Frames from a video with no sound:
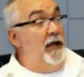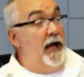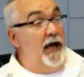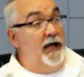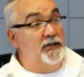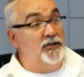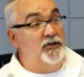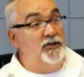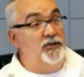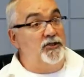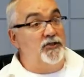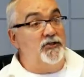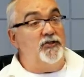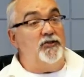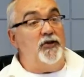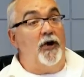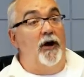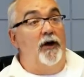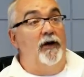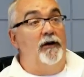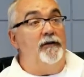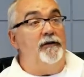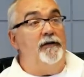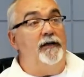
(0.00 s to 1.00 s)
actually just
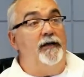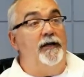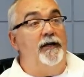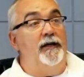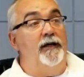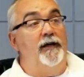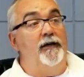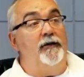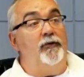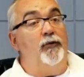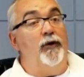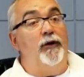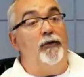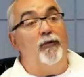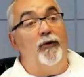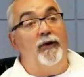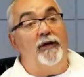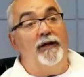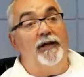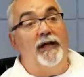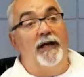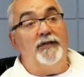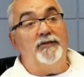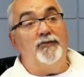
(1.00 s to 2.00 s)
saw a grade one
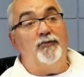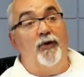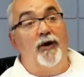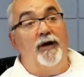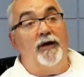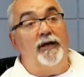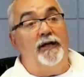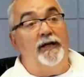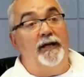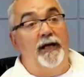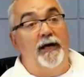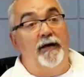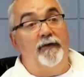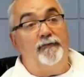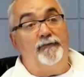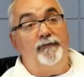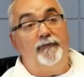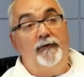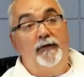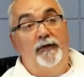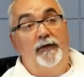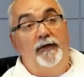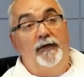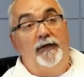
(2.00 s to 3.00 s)
class walking down
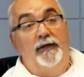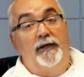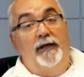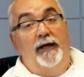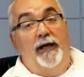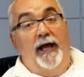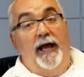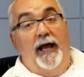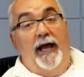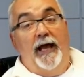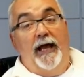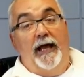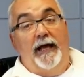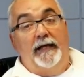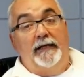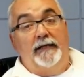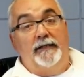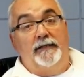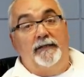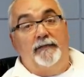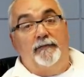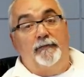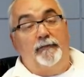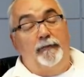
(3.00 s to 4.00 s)

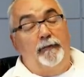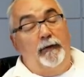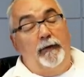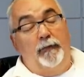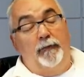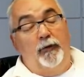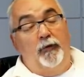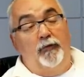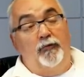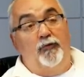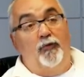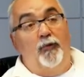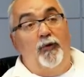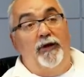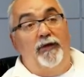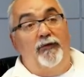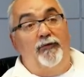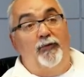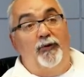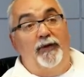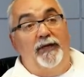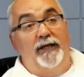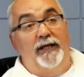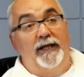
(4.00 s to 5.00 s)
and about
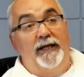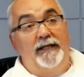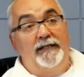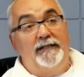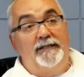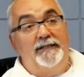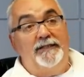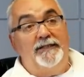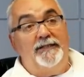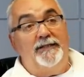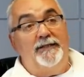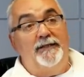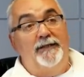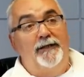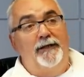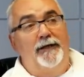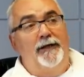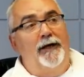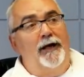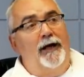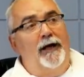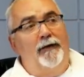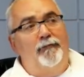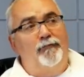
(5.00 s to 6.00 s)
23 kids
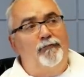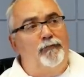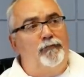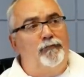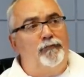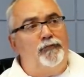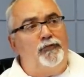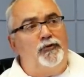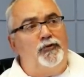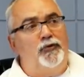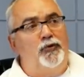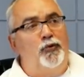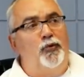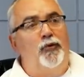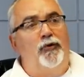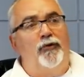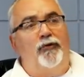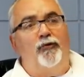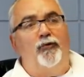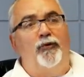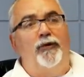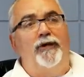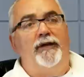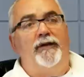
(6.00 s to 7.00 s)
two or
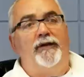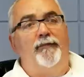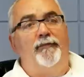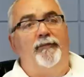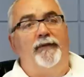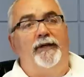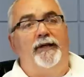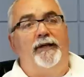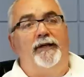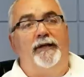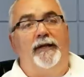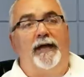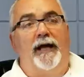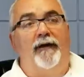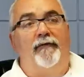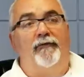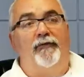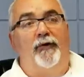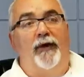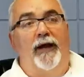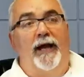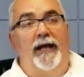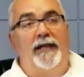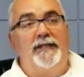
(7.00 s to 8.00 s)
three of them didn't have
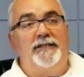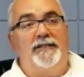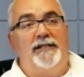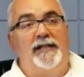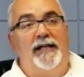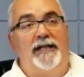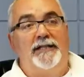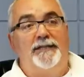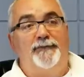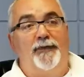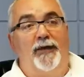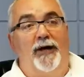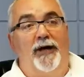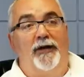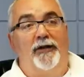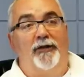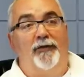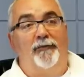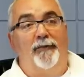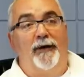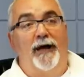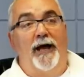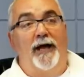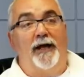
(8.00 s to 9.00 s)
their hands clasped behind
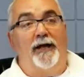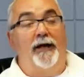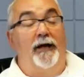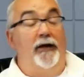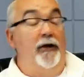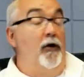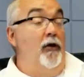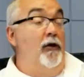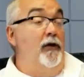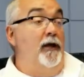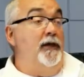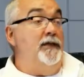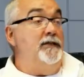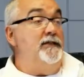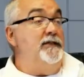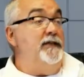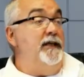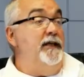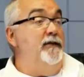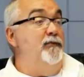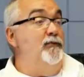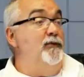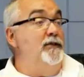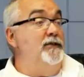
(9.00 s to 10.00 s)
their back, and all I
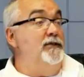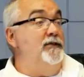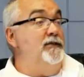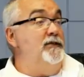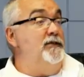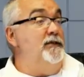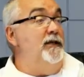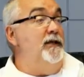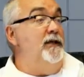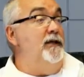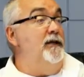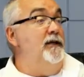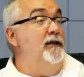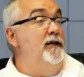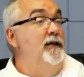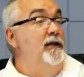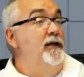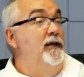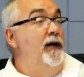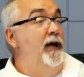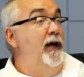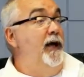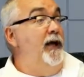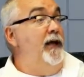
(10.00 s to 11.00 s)
said was, uh,
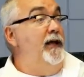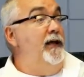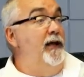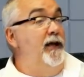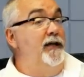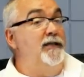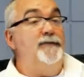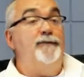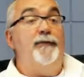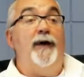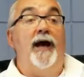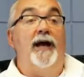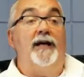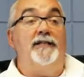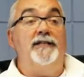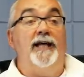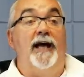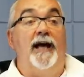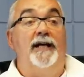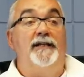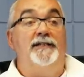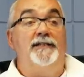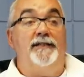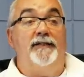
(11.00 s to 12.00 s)
"Hey, nice PAX
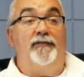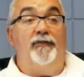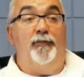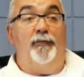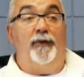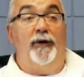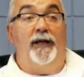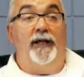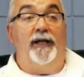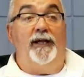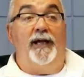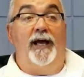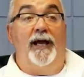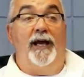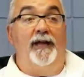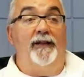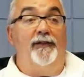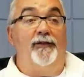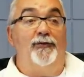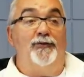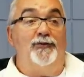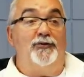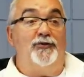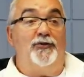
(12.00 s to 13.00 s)
hands, everybody!"
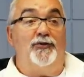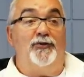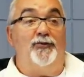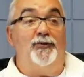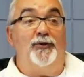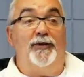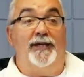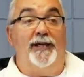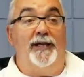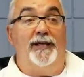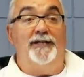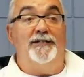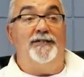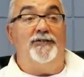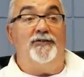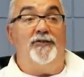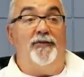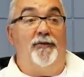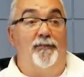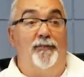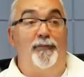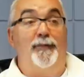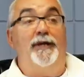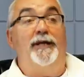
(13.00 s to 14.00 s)
And those three kids
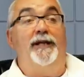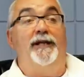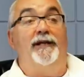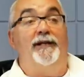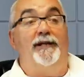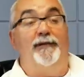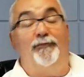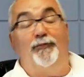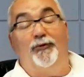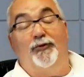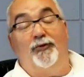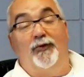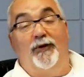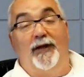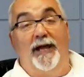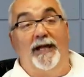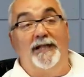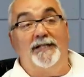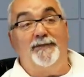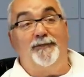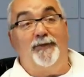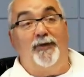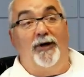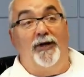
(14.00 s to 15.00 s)
immediately put their
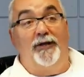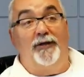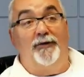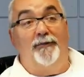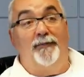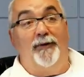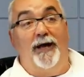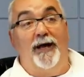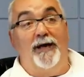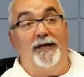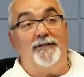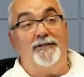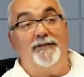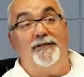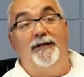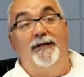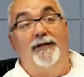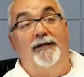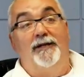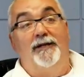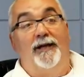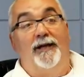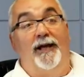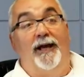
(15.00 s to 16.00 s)
hands behind their backs
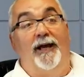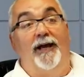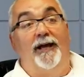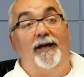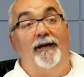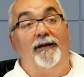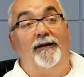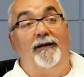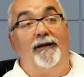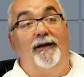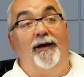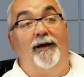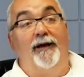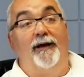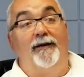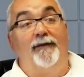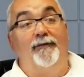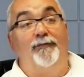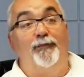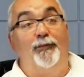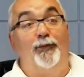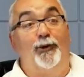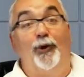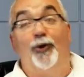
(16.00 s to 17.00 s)
and uh,
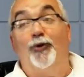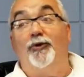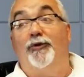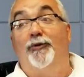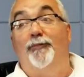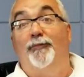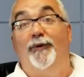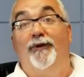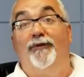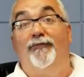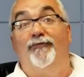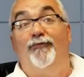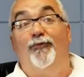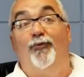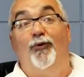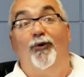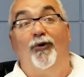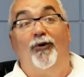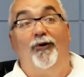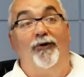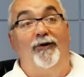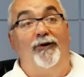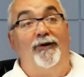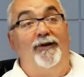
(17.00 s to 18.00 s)
looked to me
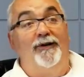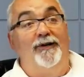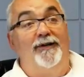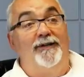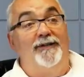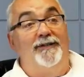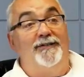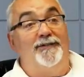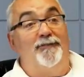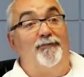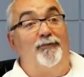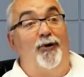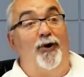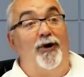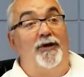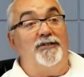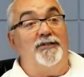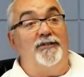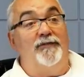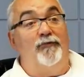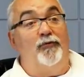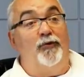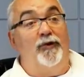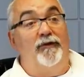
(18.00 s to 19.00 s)
for some
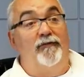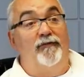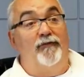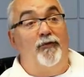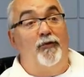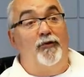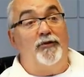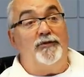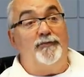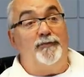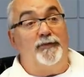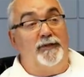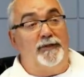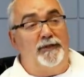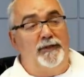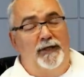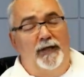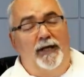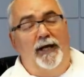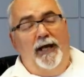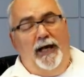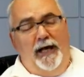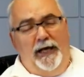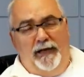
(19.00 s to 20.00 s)
positive reinforcement.
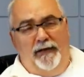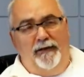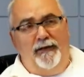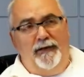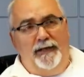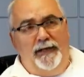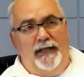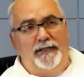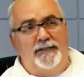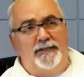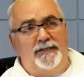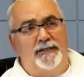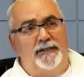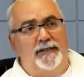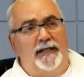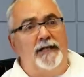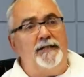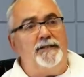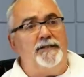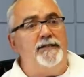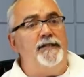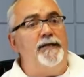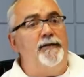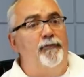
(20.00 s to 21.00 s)
And I think that's
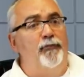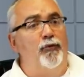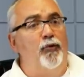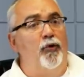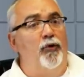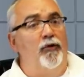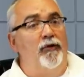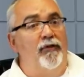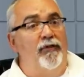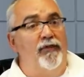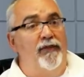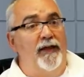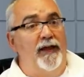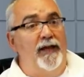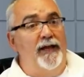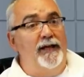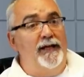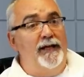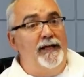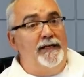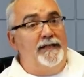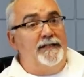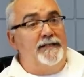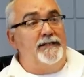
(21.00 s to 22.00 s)
that's the important thing
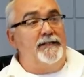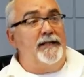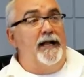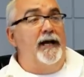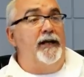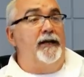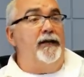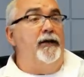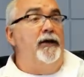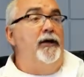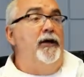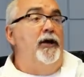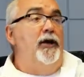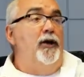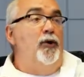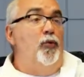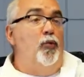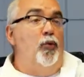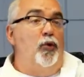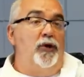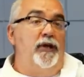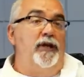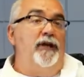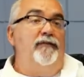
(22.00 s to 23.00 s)
is that
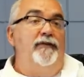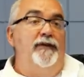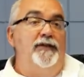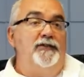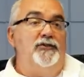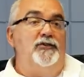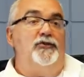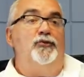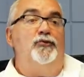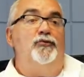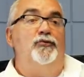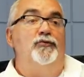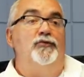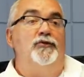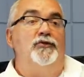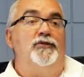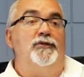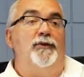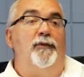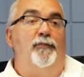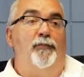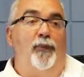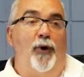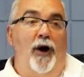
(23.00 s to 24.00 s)
we're giving students
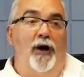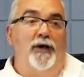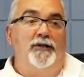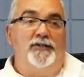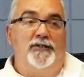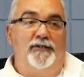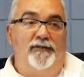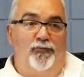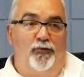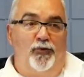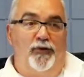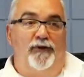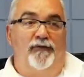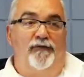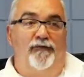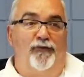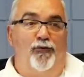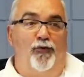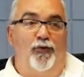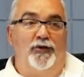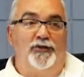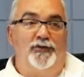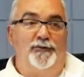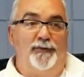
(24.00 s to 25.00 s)
positive
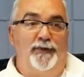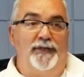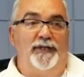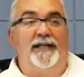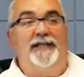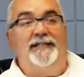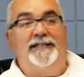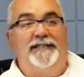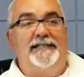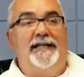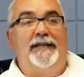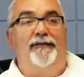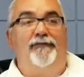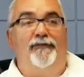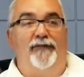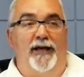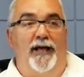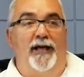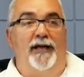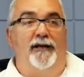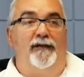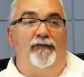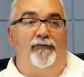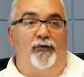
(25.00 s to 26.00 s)
reinforcement instead of
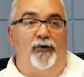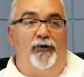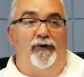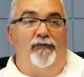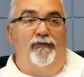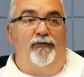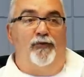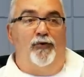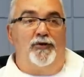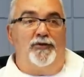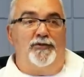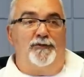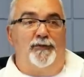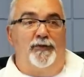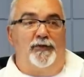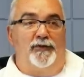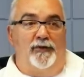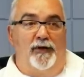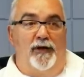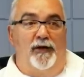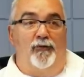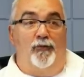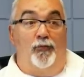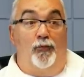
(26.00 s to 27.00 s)
negative reinforcement.
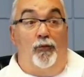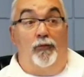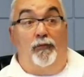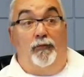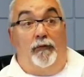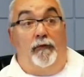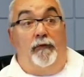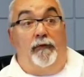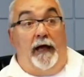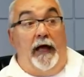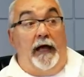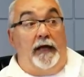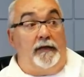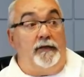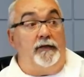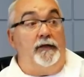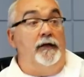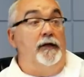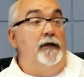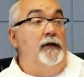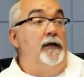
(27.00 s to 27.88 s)
Uh, that